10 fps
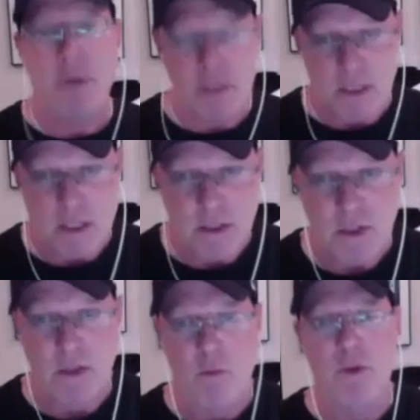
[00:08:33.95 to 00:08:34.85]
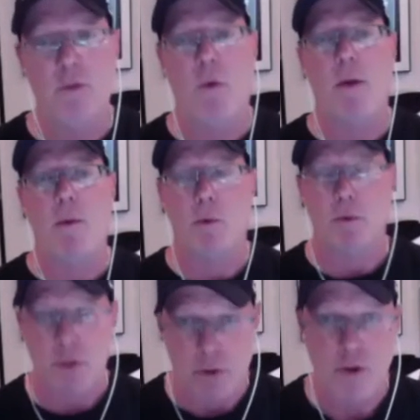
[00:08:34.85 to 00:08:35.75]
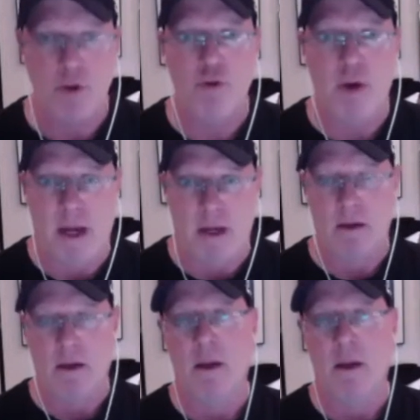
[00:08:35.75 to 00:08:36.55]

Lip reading: business and the reason why we were so straight,